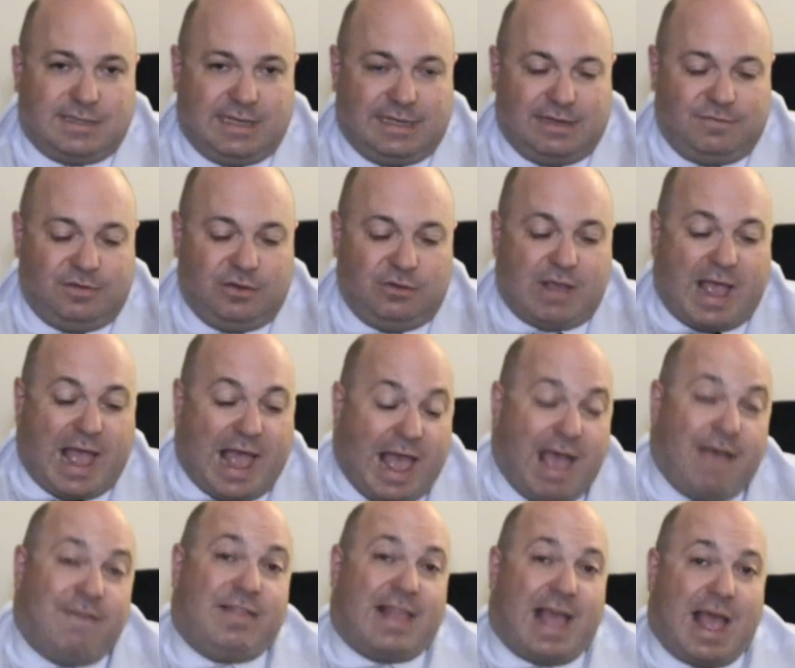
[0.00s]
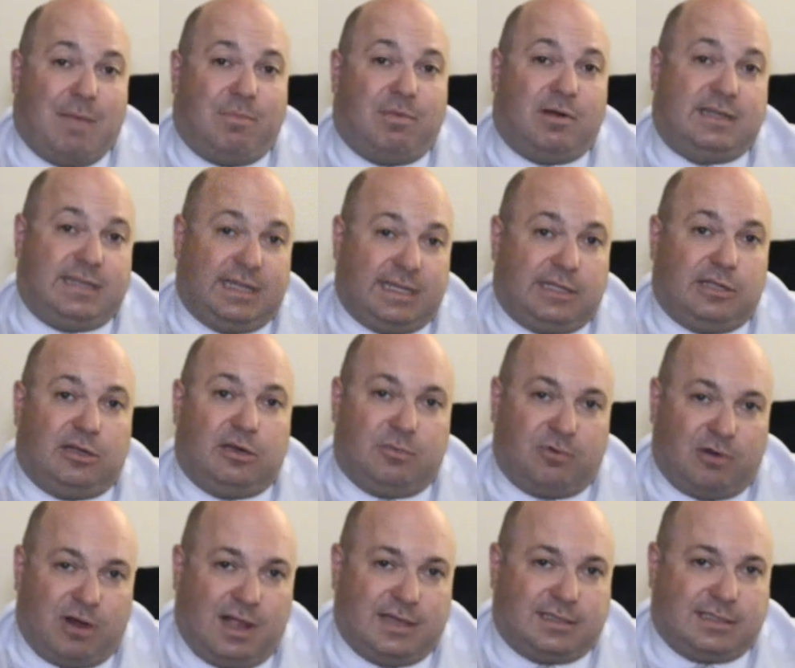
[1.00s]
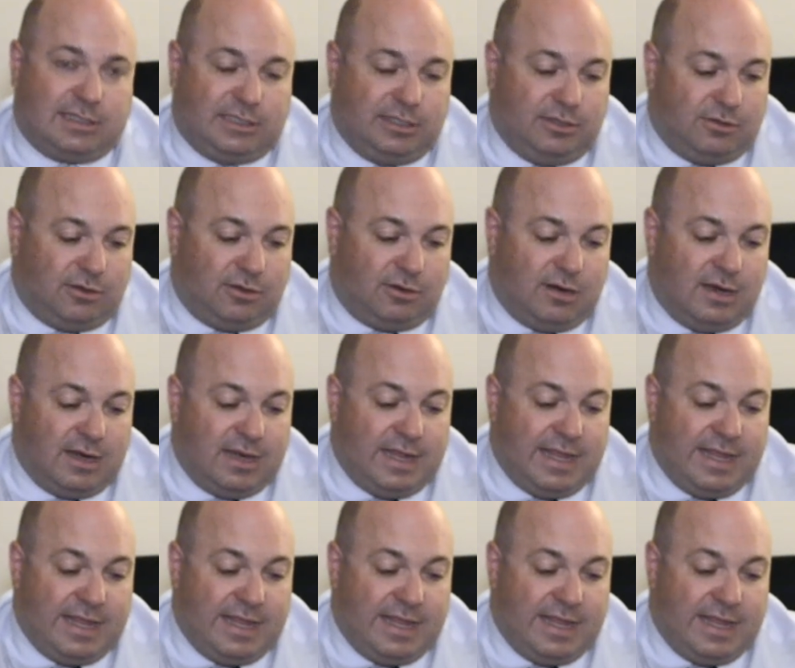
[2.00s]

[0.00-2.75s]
and if you have that particular prosecutor,